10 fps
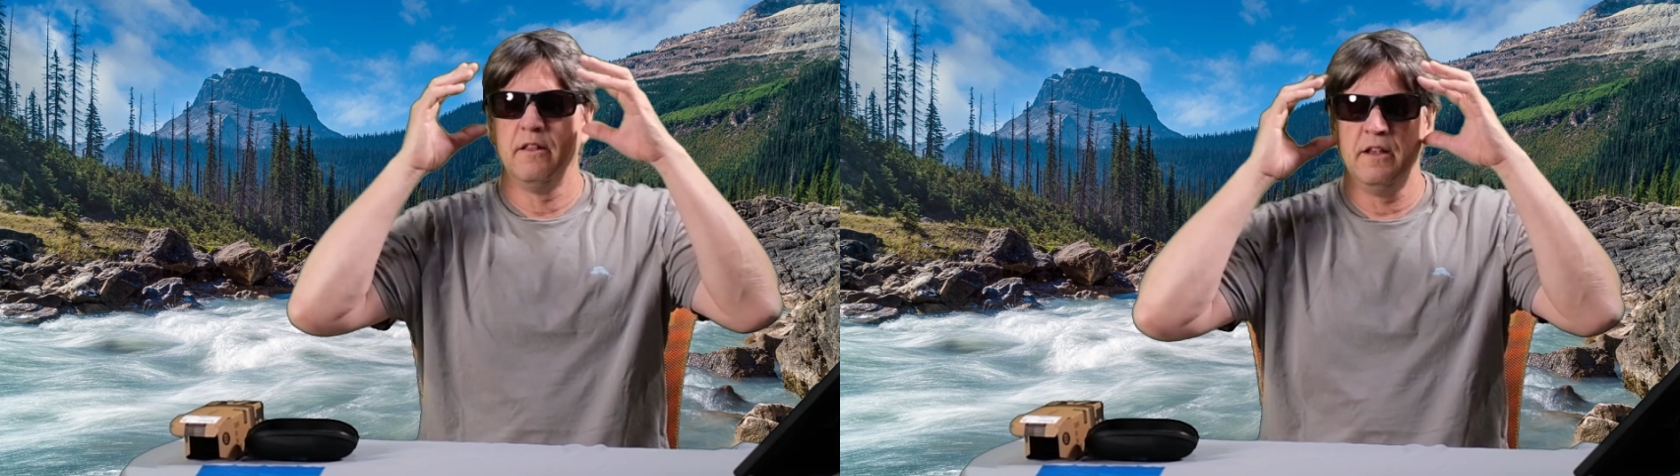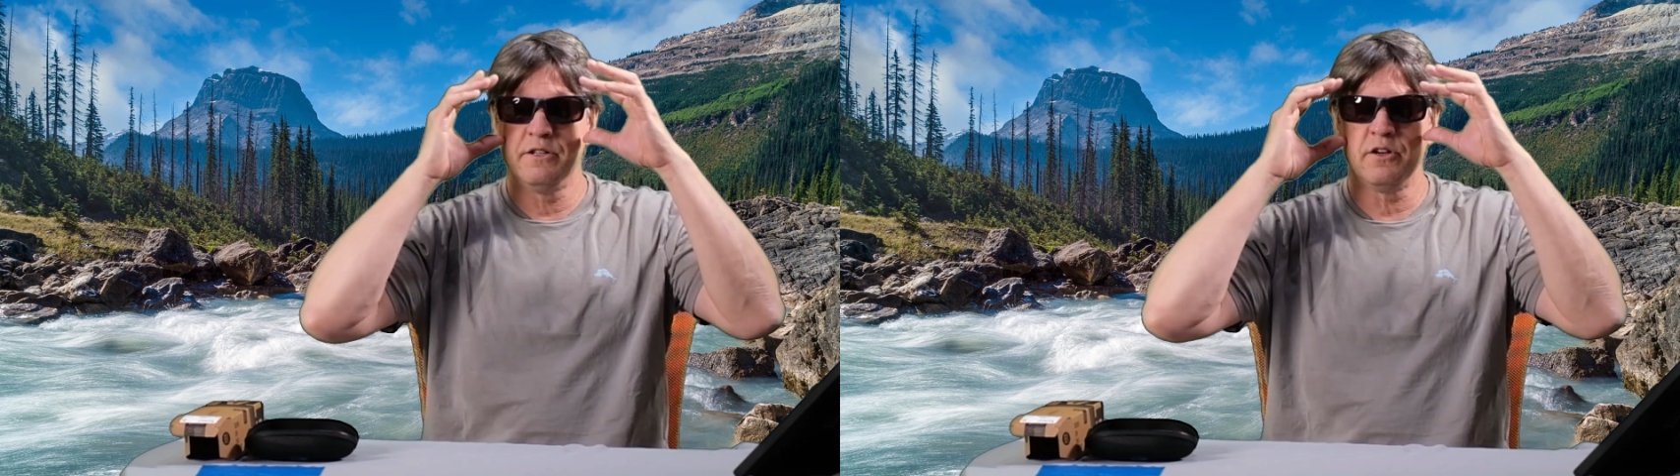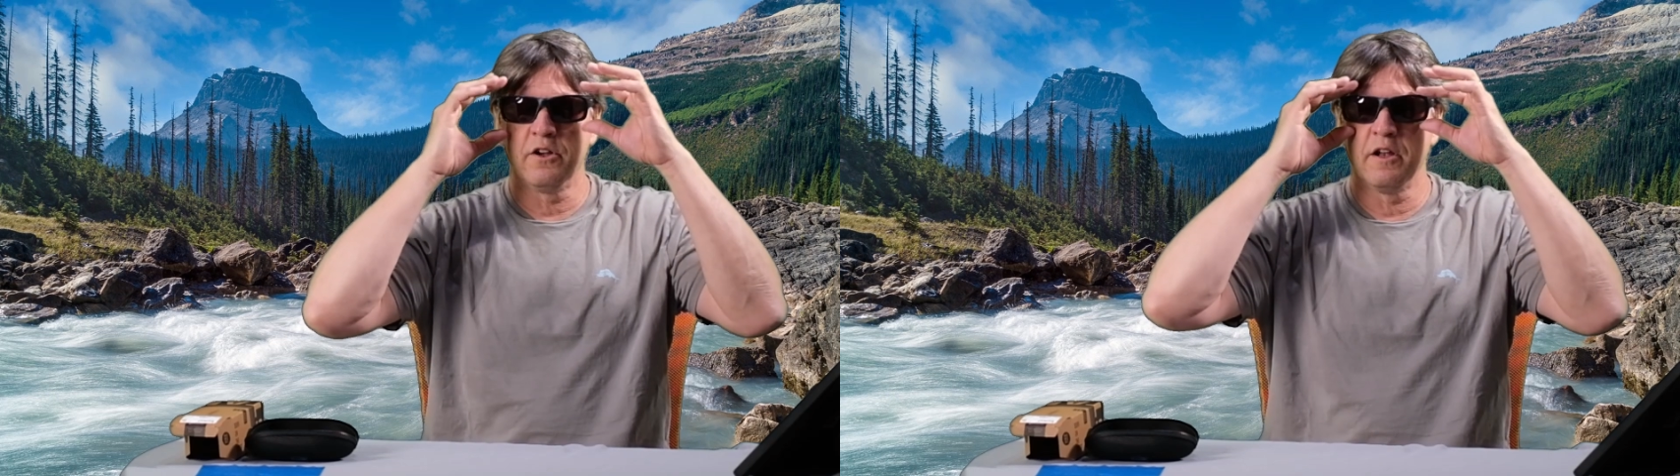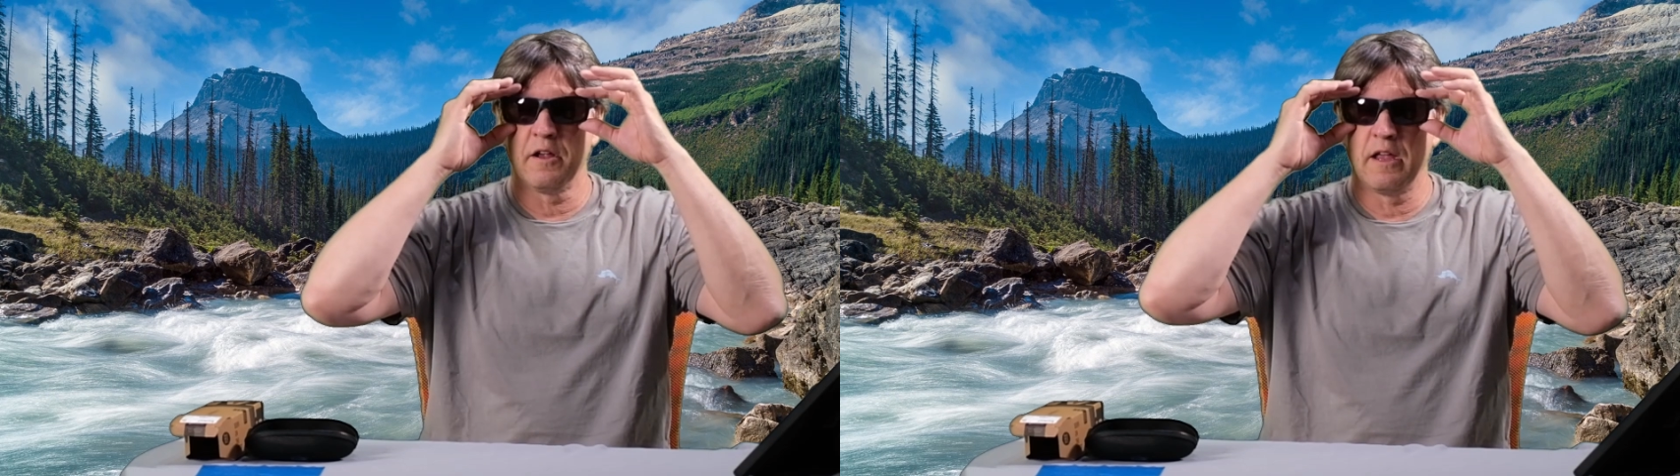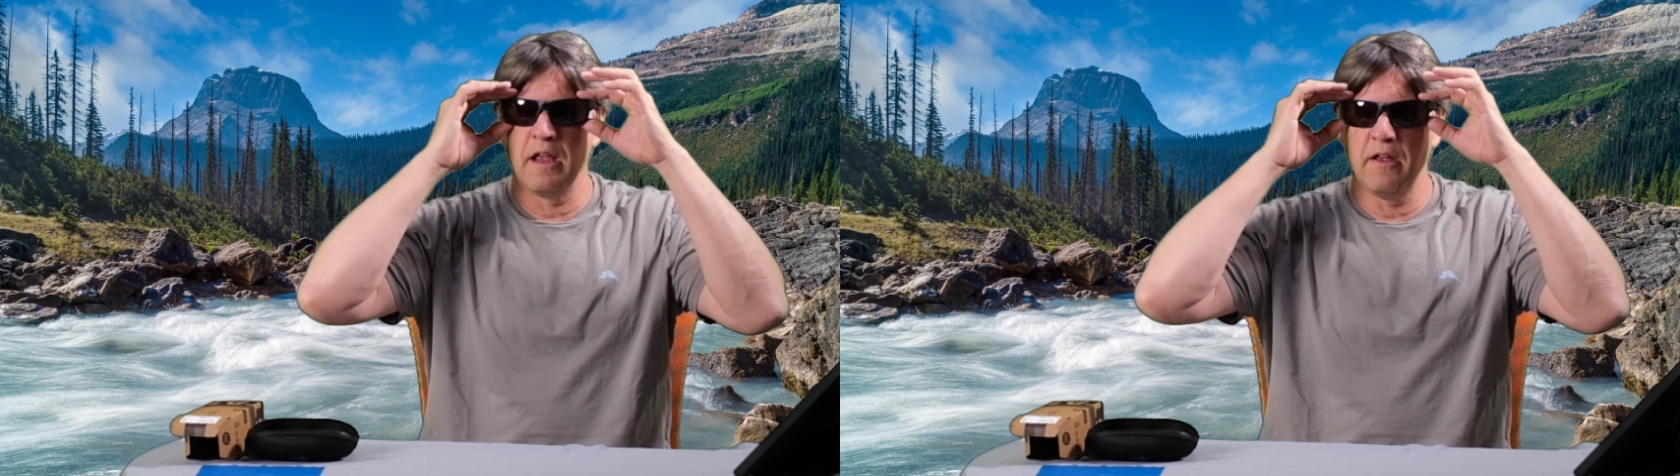these are
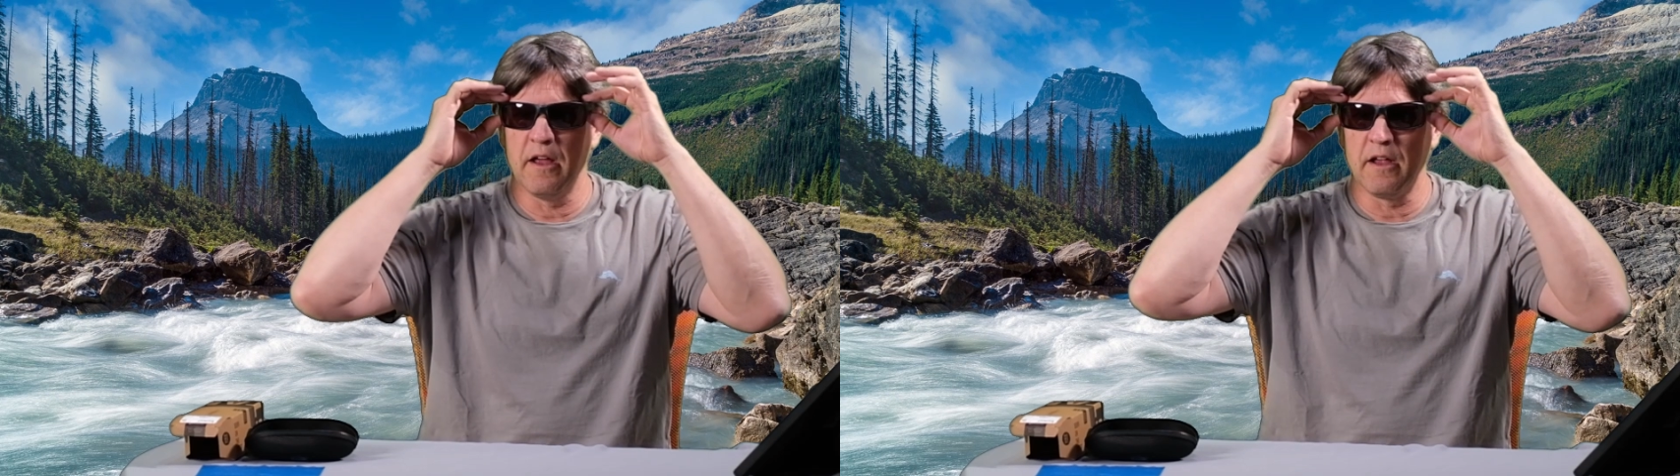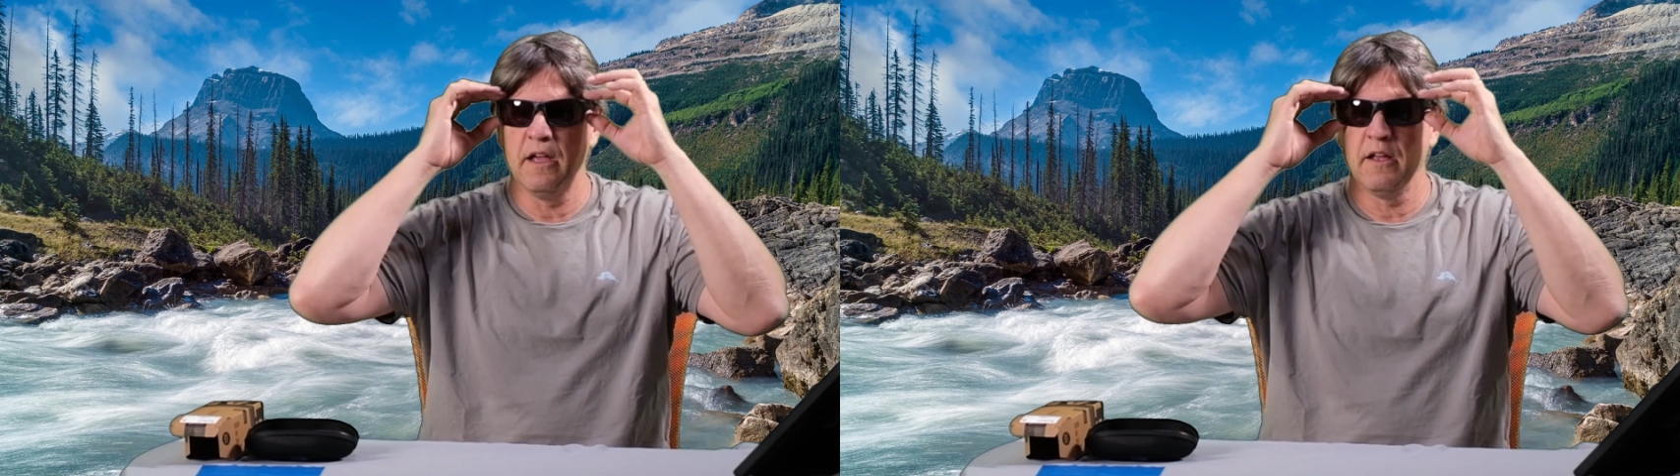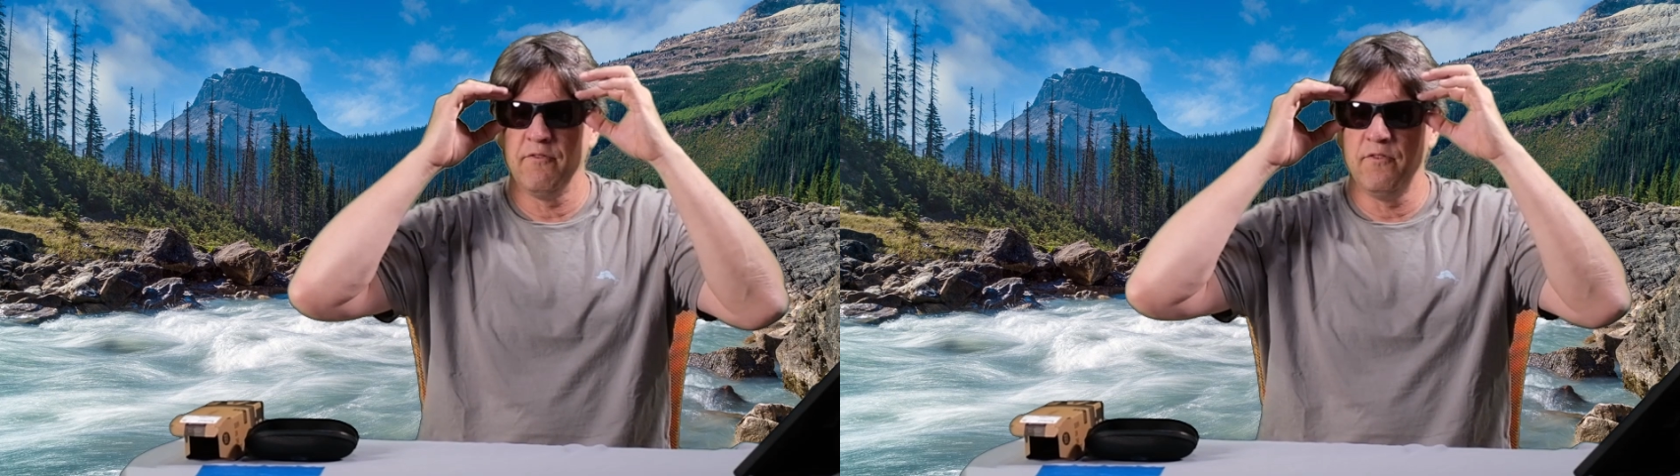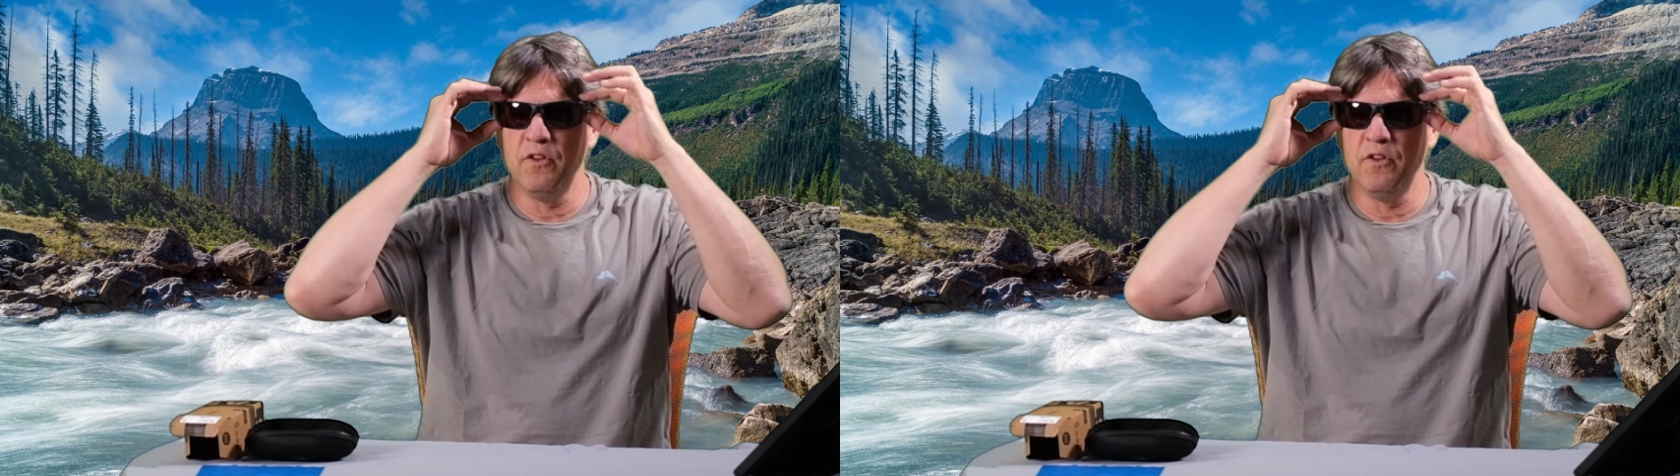going to give